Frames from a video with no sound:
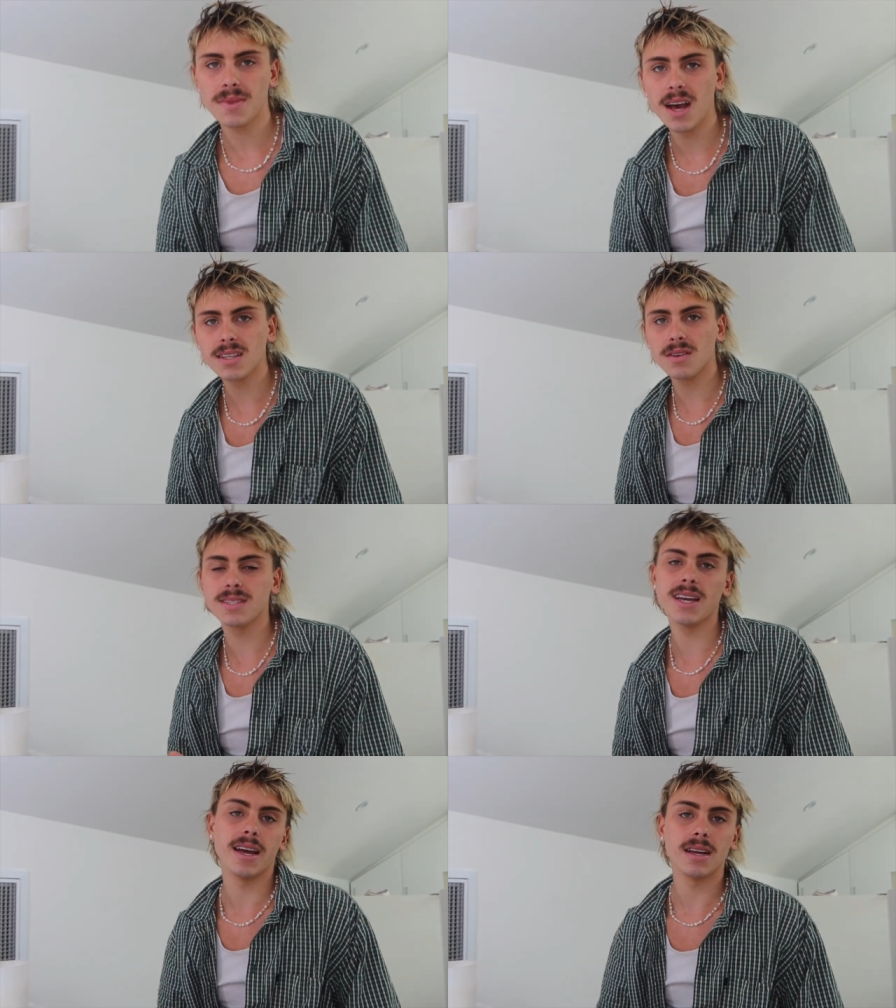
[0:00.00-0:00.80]
As I was
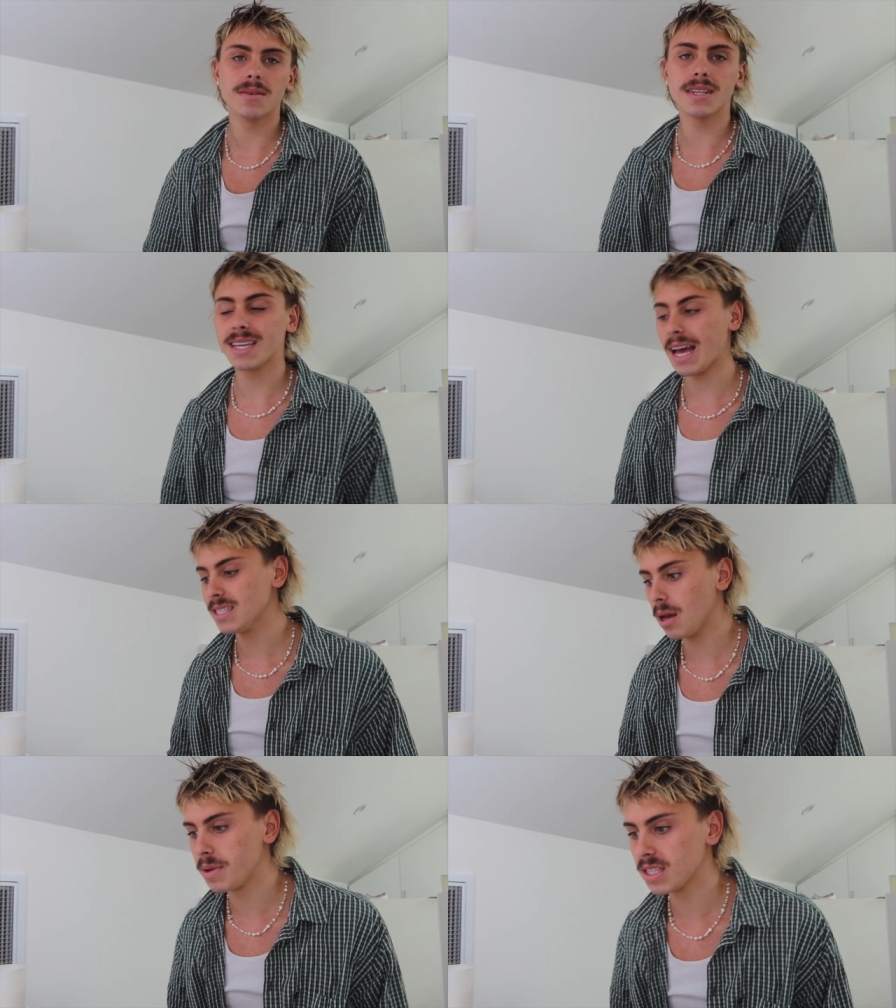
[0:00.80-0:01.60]
saying, today's
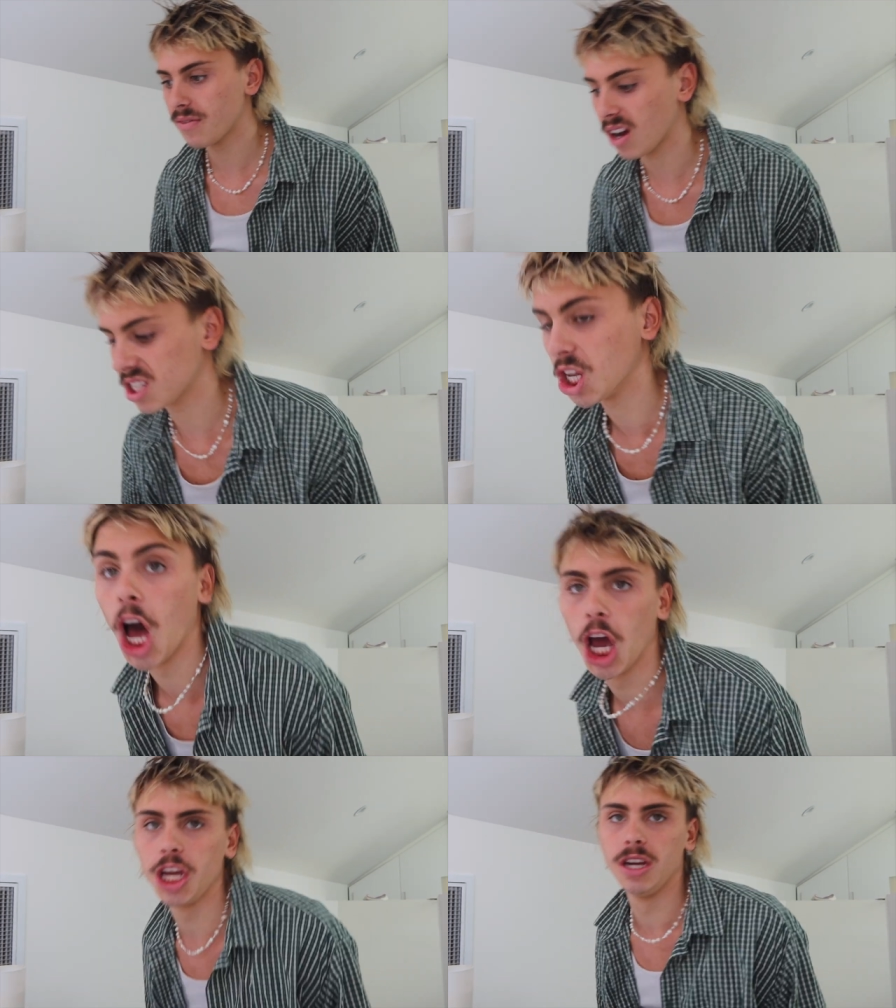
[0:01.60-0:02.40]
a busy fucking
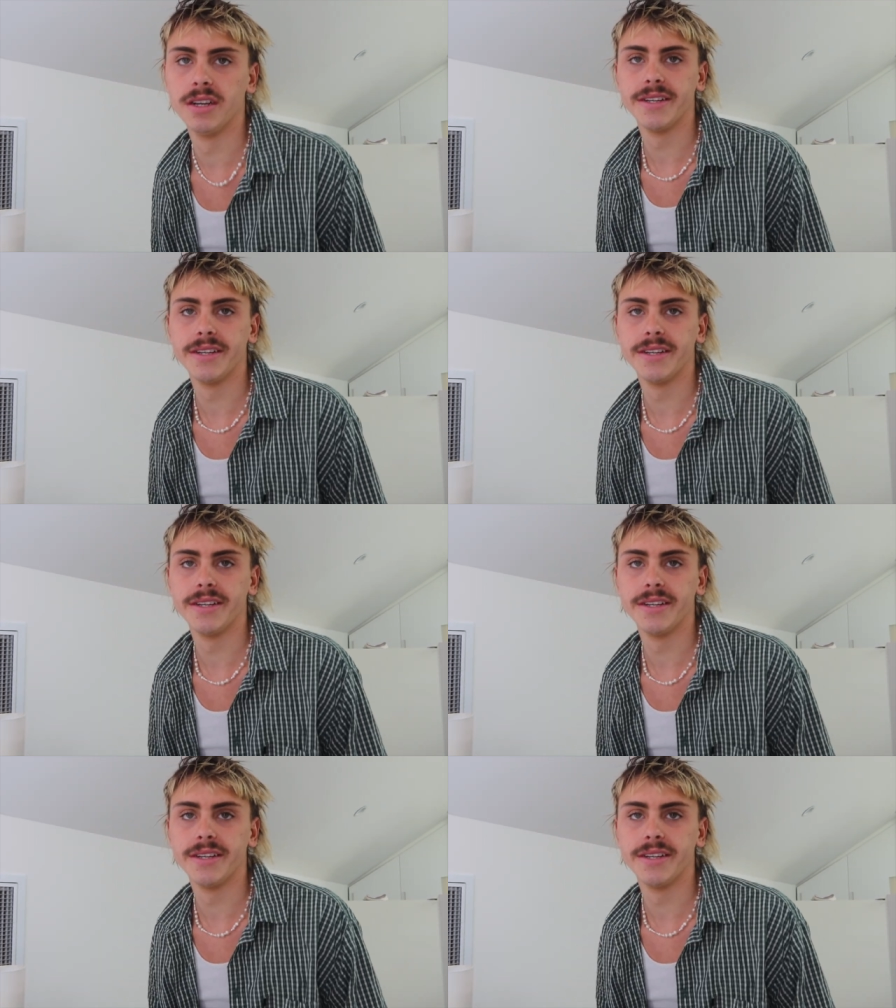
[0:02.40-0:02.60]
day!